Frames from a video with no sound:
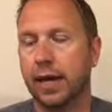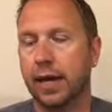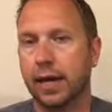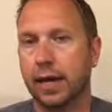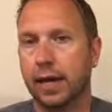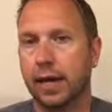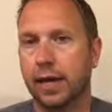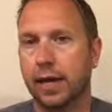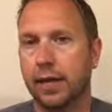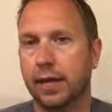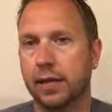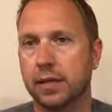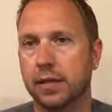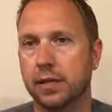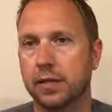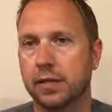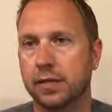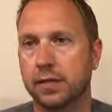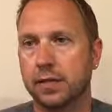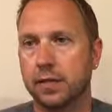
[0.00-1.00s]

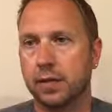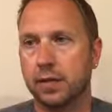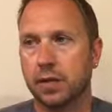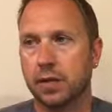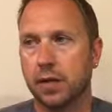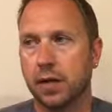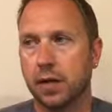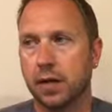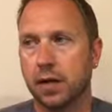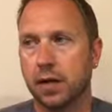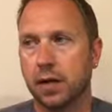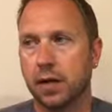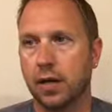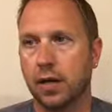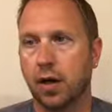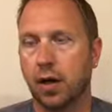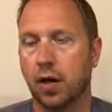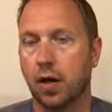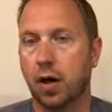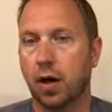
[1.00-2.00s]
And
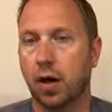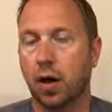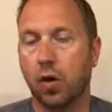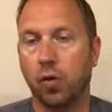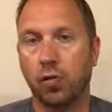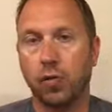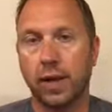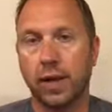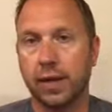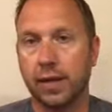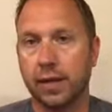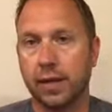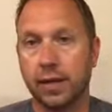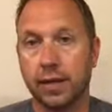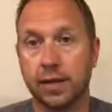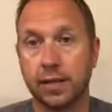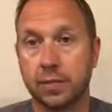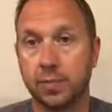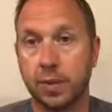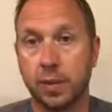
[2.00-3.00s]
already
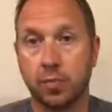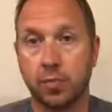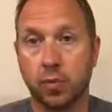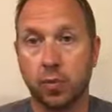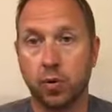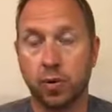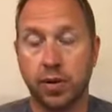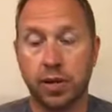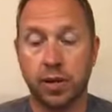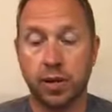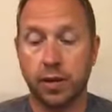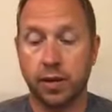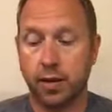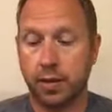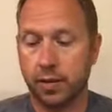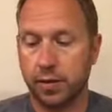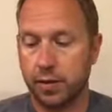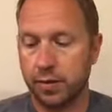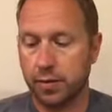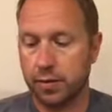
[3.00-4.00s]
Linn has been more
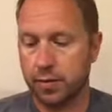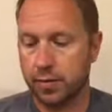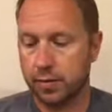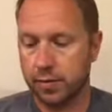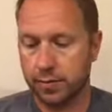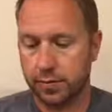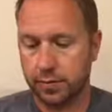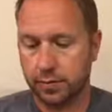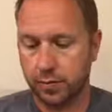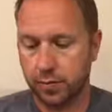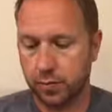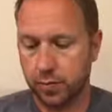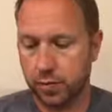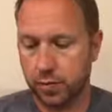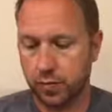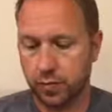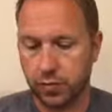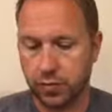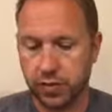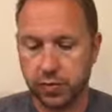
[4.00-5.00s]
than
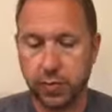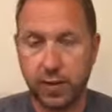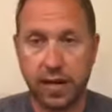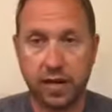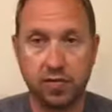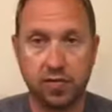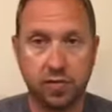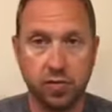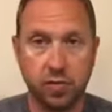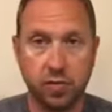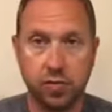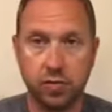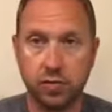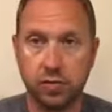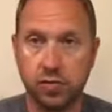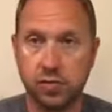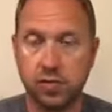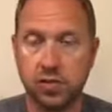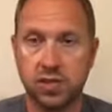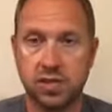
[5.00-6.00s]

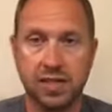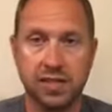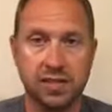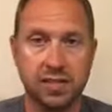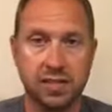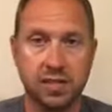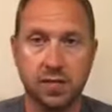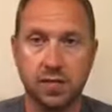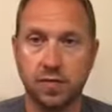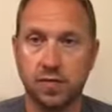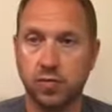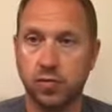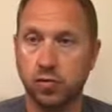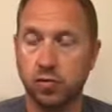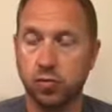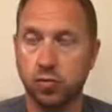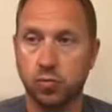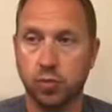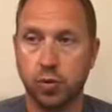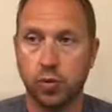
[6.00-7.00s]
respectful, sensitive
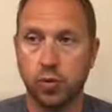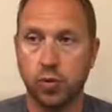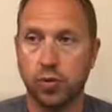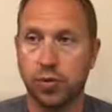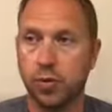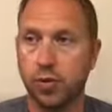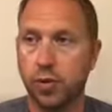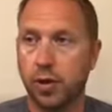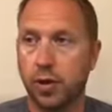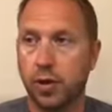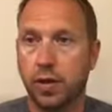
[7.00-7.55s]
to both